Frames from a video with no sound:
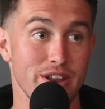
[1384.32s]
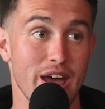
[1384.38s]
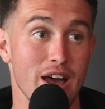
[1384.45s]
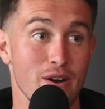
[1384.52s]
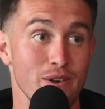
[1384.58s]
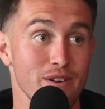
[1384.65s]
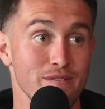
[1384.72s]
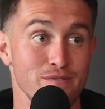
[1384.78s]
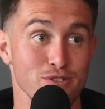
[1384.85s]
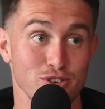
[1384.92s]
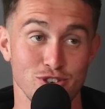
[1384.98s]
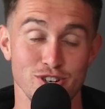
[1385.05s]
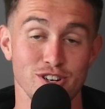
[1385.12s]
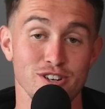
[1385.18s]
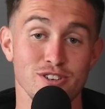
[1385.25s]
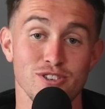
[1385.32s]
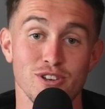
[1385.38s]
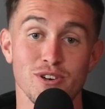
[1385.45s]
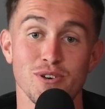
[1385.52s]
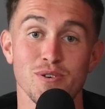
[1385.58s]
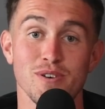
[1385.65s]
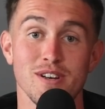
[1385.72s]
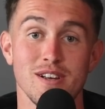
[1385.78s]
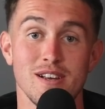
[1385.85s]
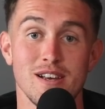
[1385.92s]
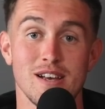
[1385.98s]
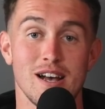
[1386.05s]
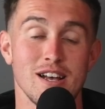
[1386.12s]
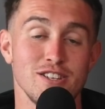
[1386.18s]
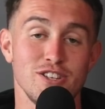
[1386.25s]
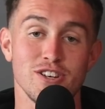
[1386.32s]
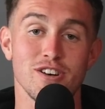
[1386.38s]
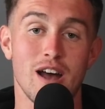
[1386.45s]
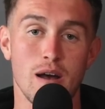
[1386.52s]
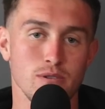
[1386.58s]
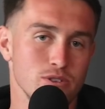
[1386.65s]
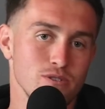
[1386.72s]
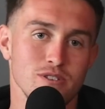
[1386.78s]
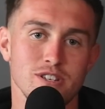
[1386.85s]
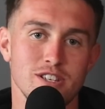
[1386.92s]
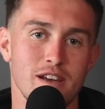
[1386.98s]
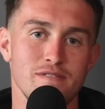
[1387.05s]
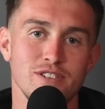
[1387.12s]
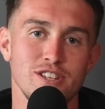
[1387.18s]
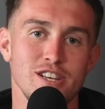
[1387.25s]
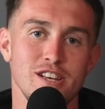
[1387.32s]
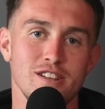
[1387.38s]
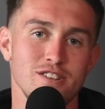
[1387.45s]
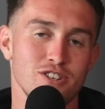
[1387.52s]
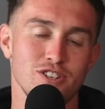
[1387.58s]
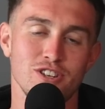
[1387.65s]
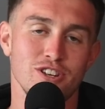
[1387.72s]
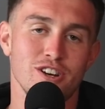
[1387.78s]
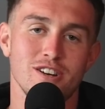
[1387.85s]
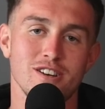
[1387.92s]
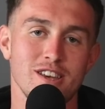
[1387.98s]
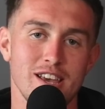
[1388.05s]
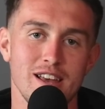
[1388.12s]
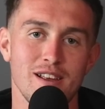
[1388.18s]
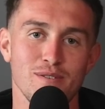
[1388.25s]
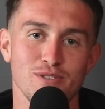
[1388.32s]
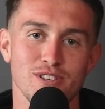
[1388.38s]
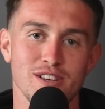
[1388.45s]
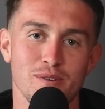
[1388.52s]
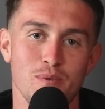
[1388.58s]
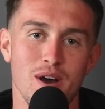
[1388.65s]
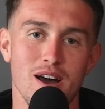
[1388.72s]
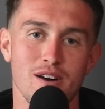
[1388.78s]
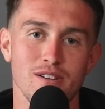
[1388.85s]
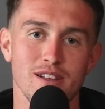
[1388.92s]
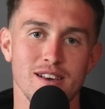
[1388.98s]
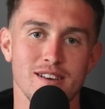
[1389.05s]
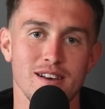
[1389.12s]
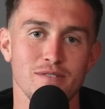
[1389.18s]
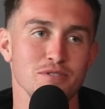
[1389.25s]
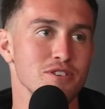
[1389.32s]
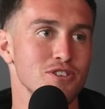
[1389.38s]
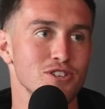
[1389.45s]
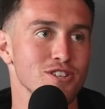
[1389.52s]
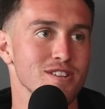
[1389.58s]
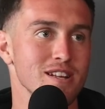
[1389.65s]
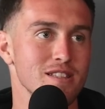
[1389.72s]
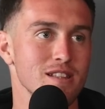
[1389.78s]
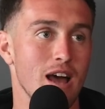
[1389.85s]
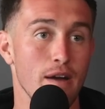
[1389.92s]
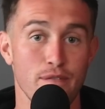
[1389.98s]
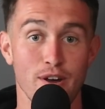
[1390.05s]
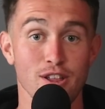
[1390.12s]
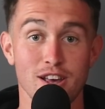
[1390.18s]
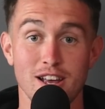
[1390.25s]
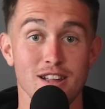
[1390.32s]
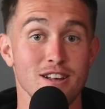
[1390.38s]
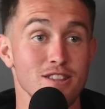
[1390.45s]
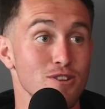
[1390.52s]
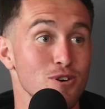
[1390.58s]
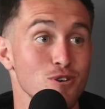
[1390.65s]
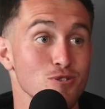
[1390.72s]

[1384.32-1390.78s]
down mm-hmm. for sure. So as young, I was only 17, just a young kid. I was like, wow, like I really just let. I felt like I let the